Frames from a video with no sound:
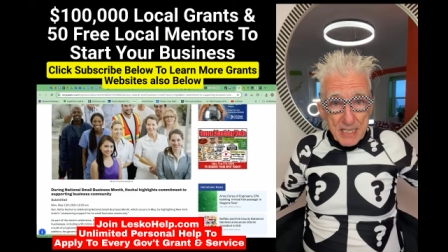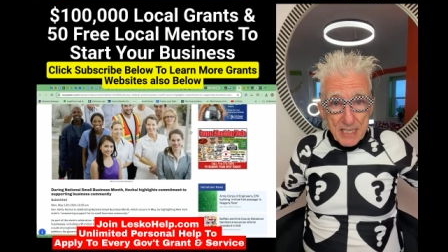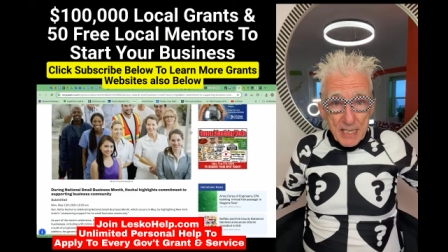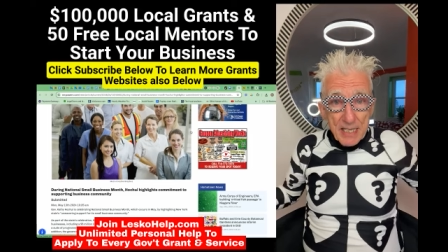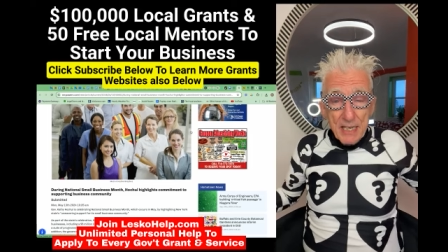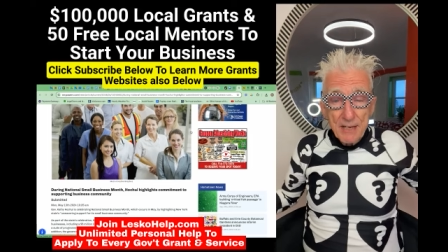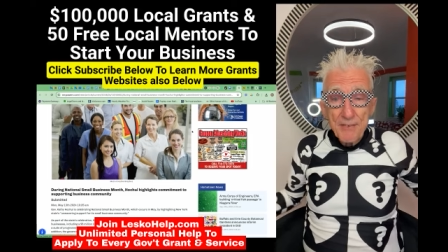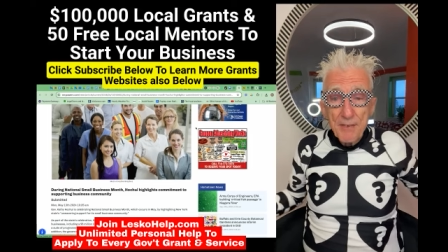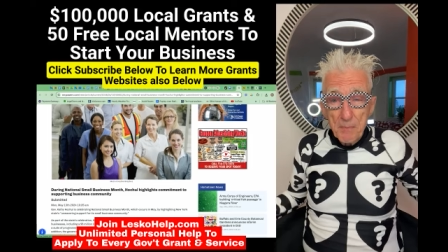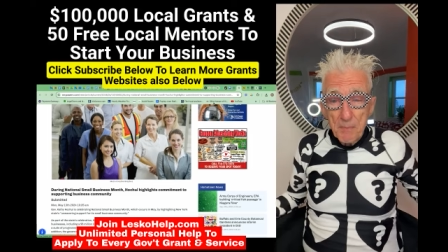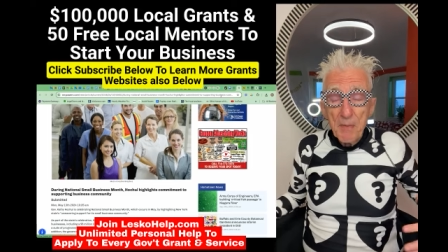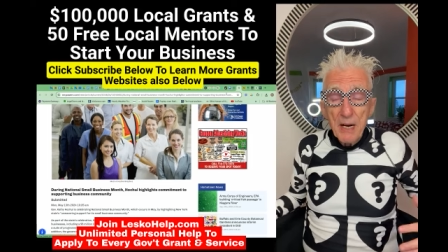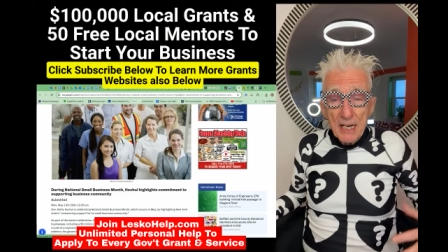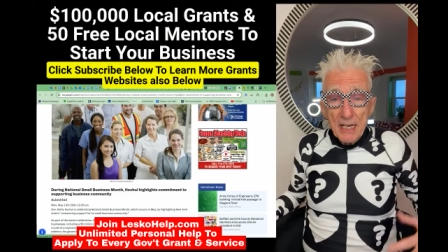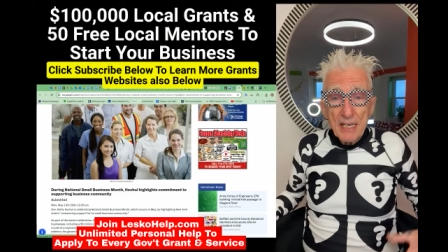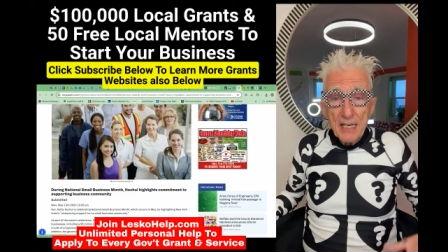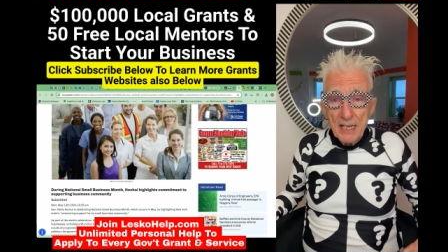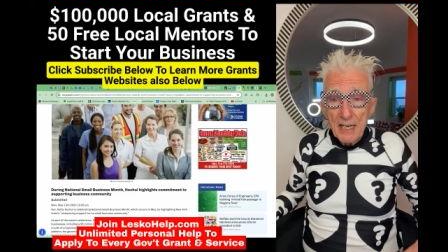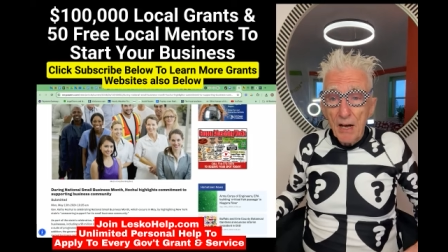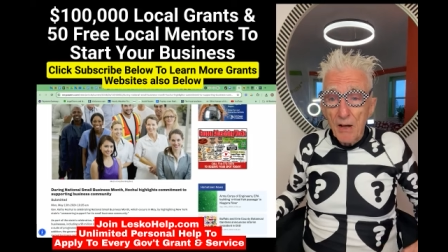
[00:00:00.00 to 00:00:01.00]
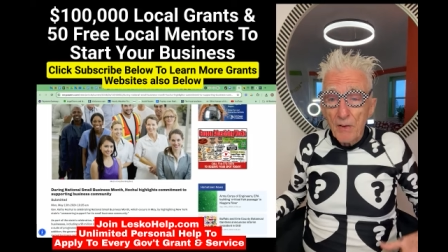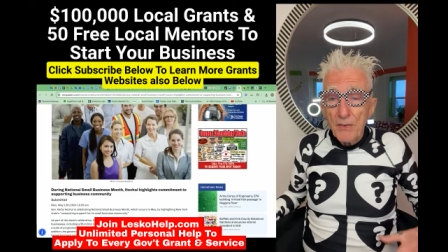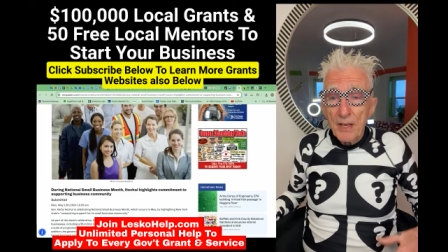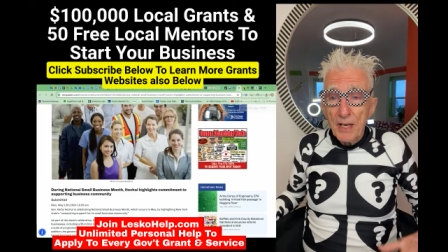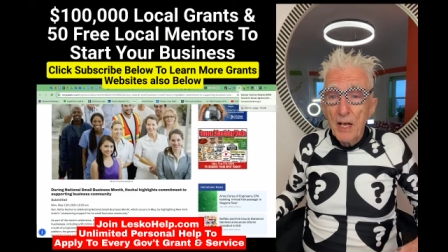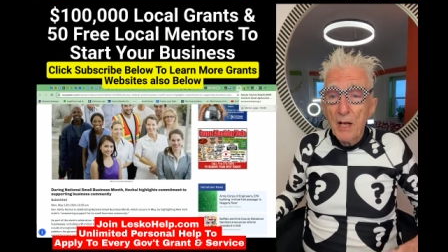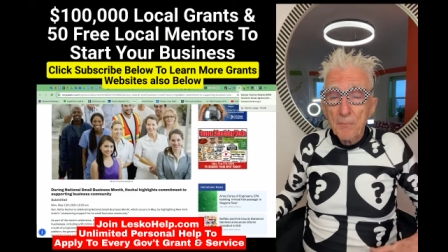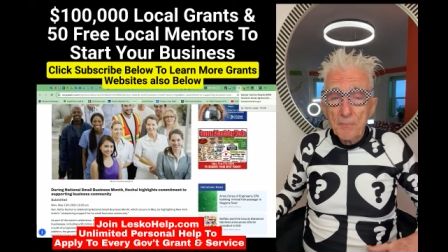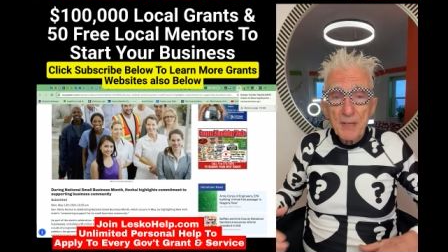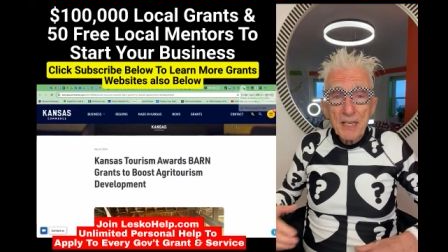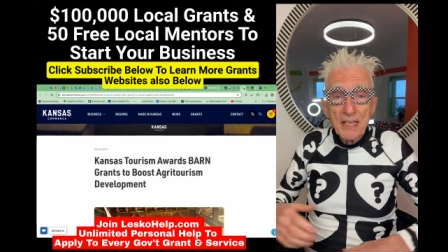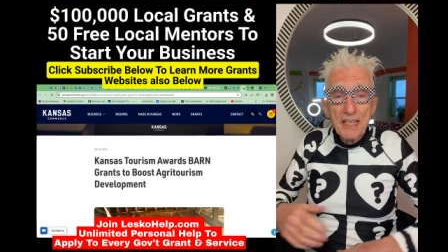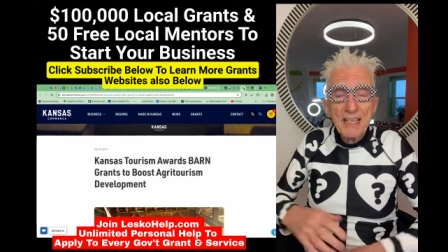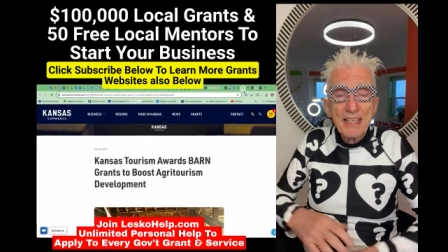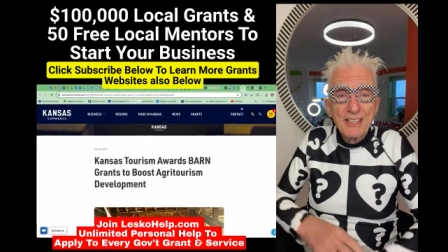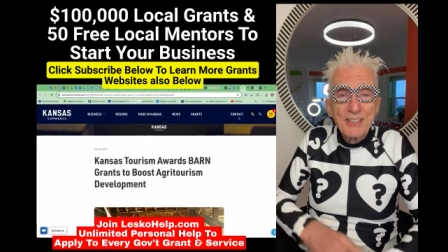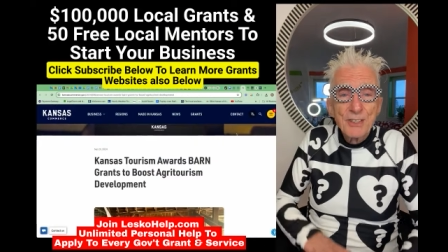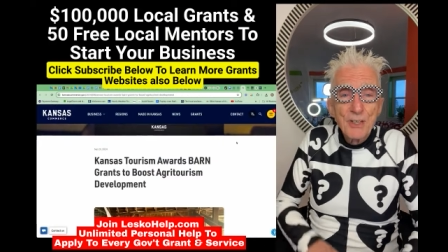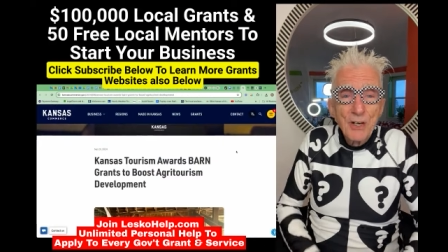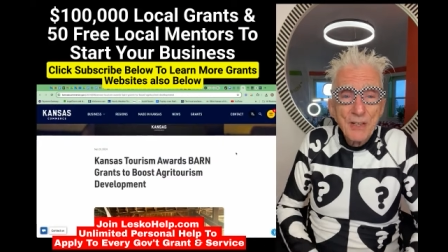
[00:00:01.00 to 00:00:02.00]
They give you money and all the help you need
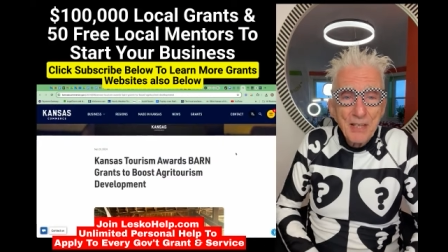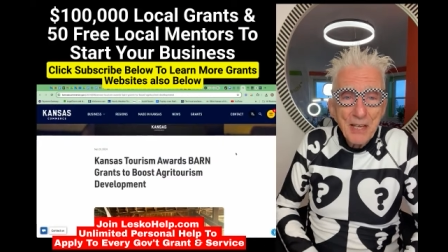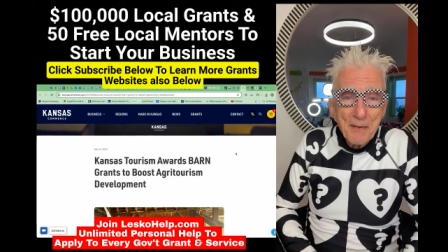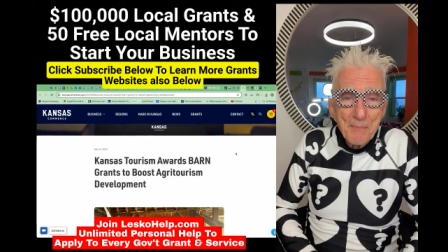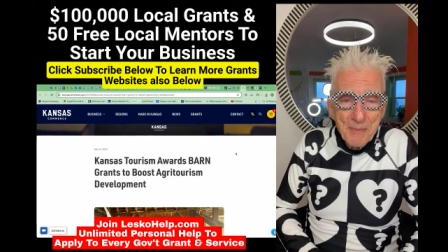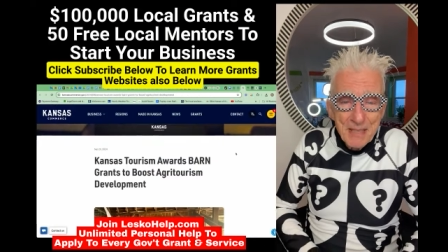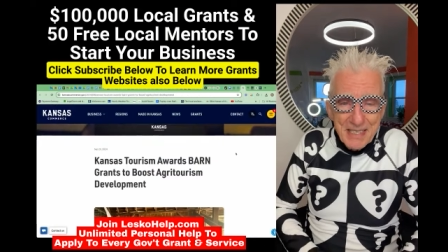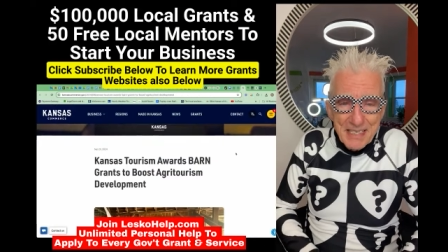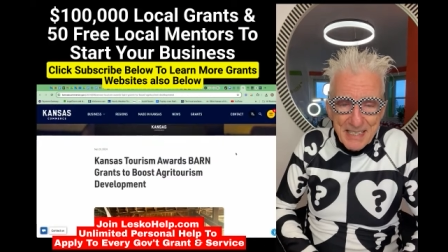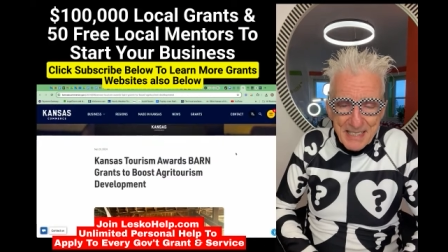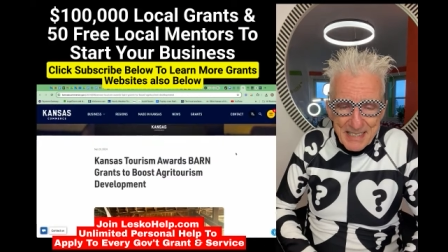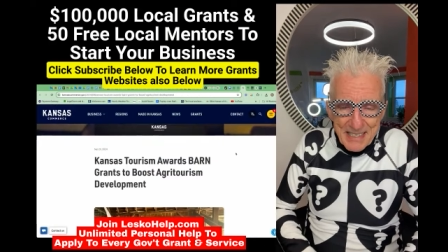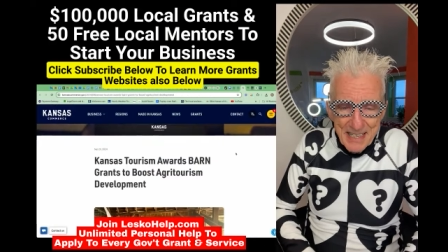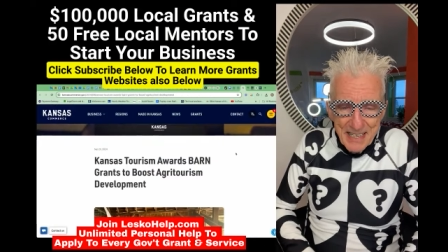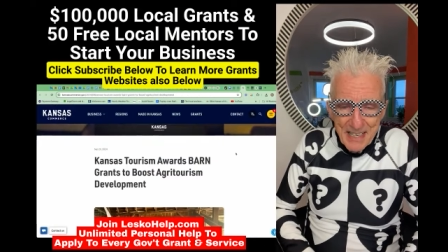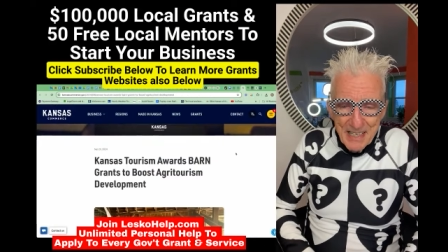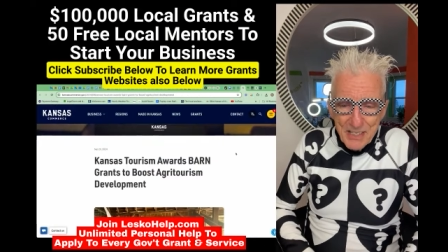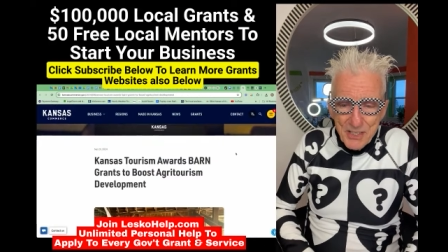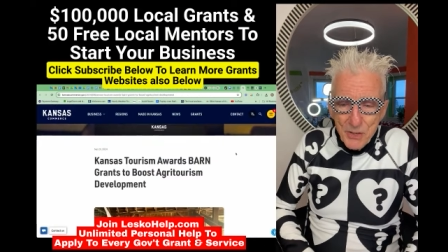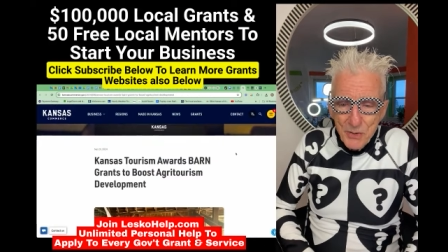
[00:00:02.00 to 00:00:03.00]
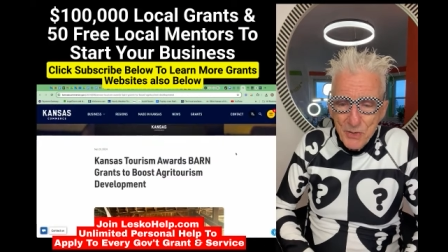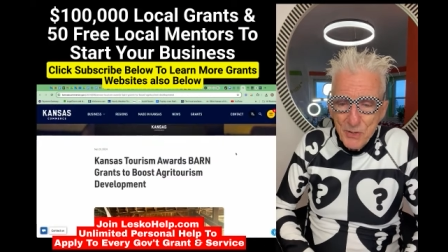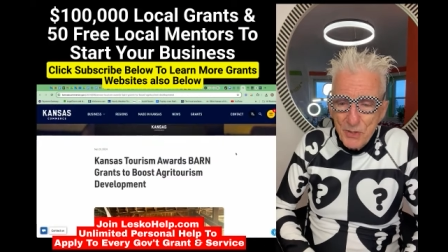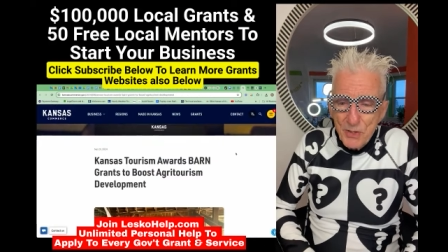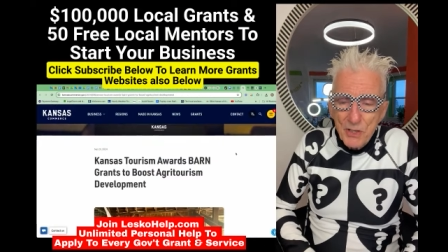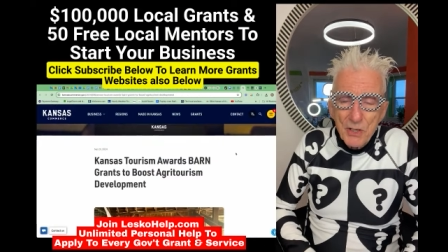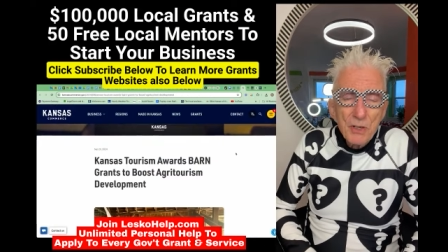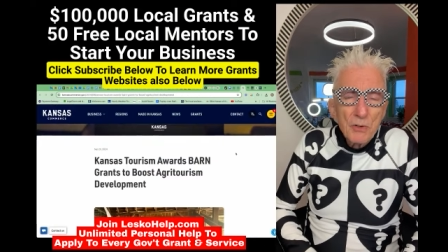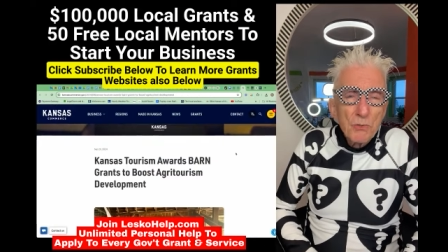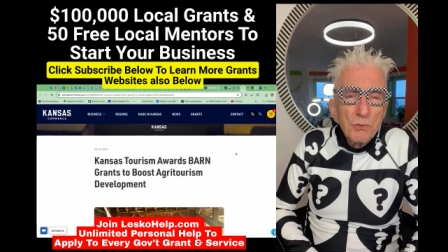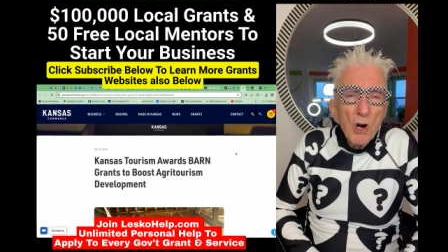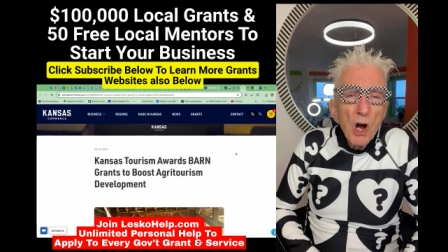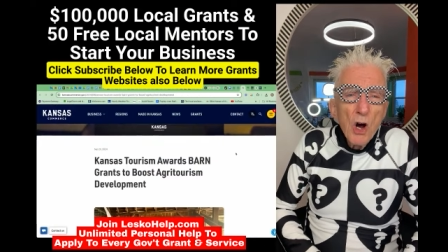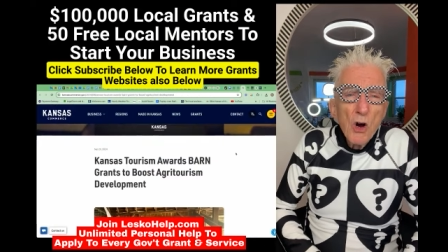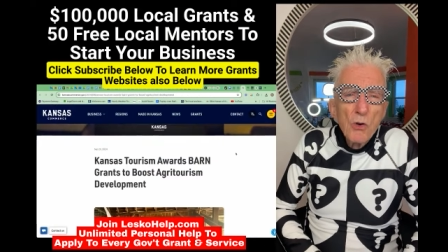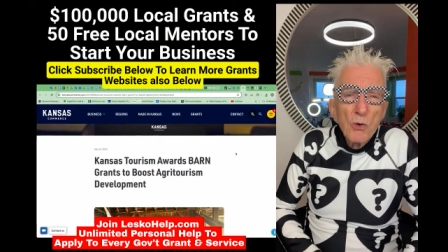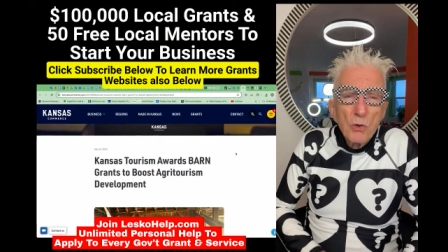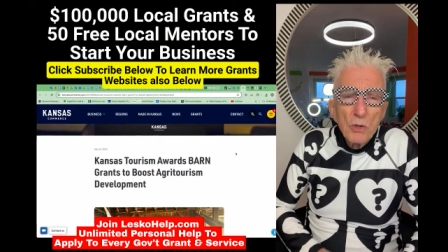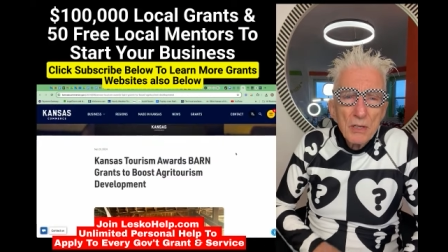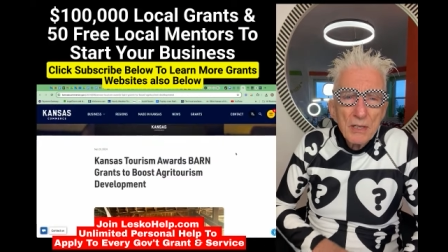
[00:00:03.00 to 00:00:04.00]
to start that business so you could
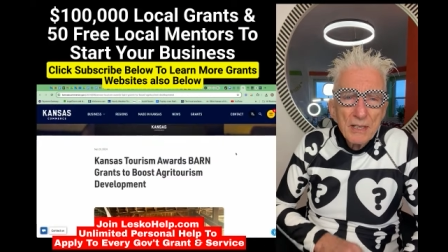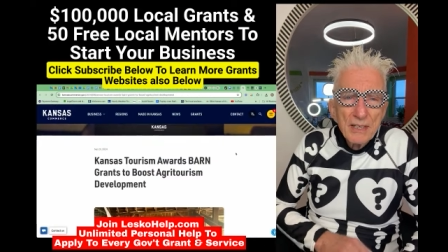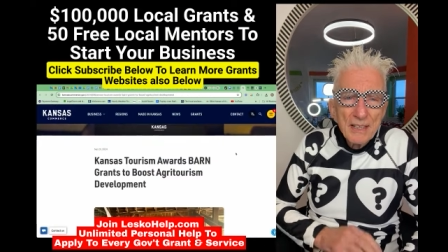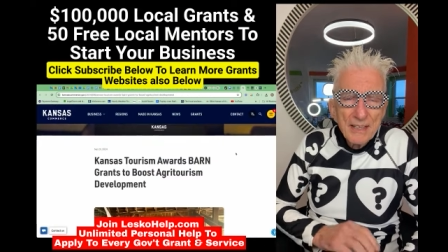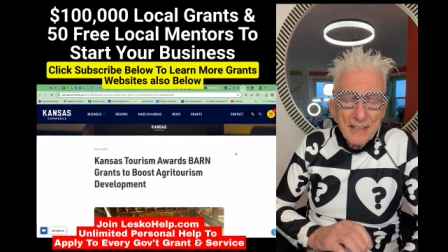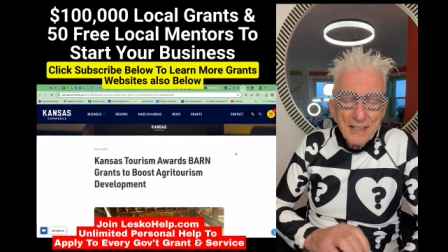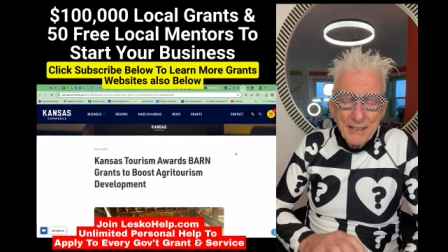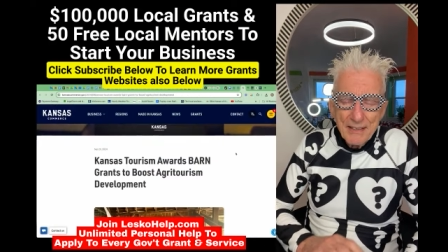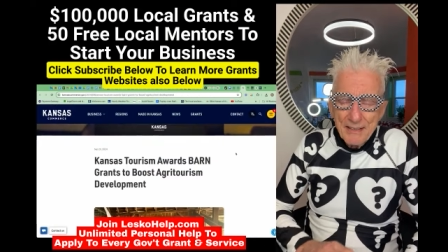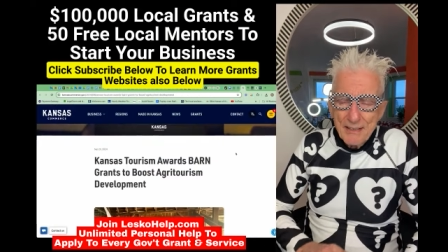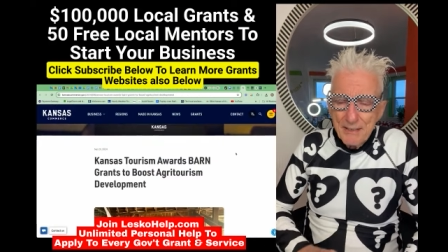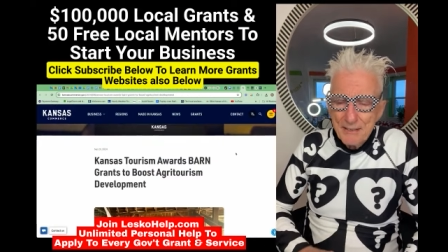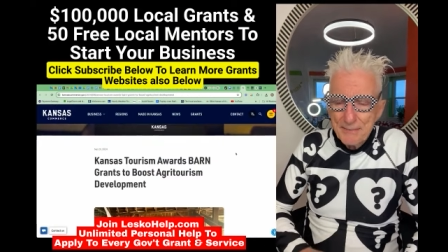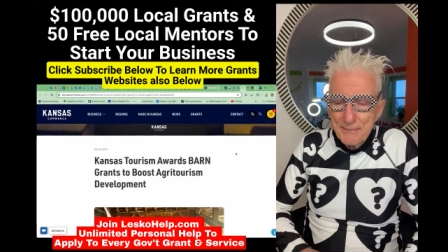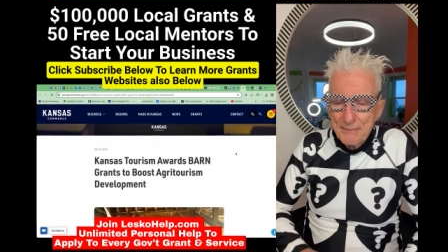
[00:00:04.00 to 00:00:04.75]
grow there.